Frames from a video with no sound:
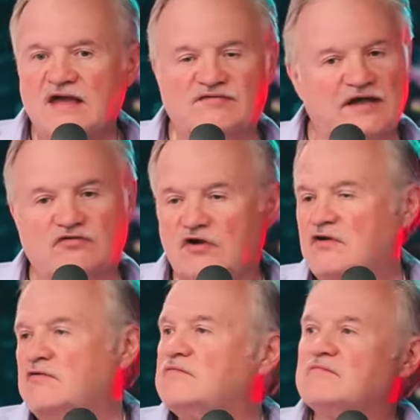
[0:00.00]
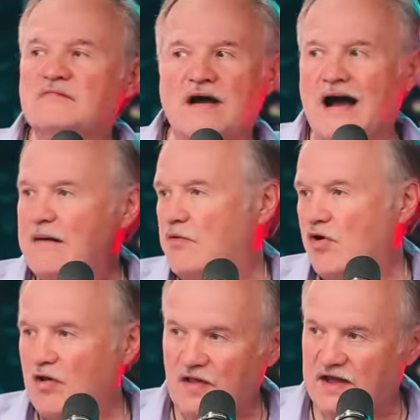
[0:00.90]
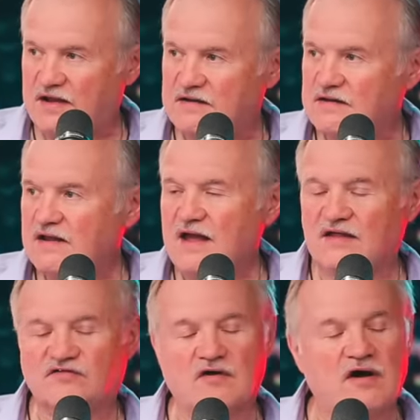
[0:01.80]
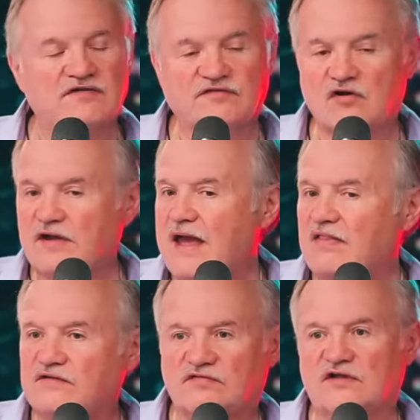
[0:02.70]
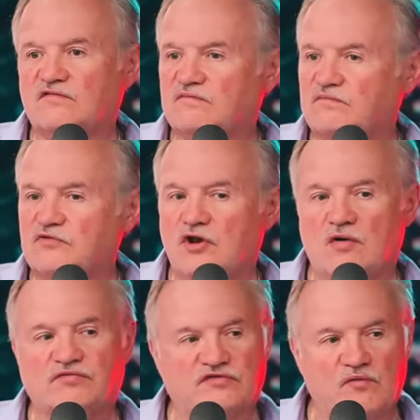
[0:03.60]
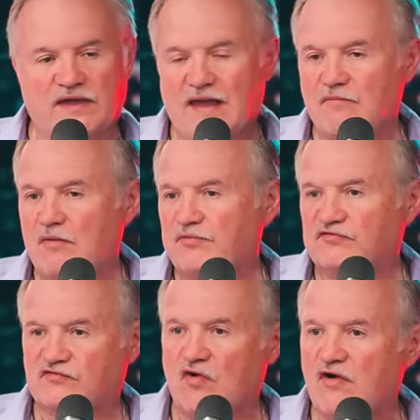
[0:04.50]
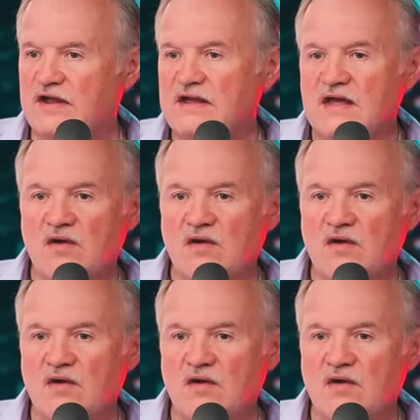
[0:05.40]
He's like, dude, I'm all in. Yeah. And so I said, okay, let's, you know, so we came up with the story.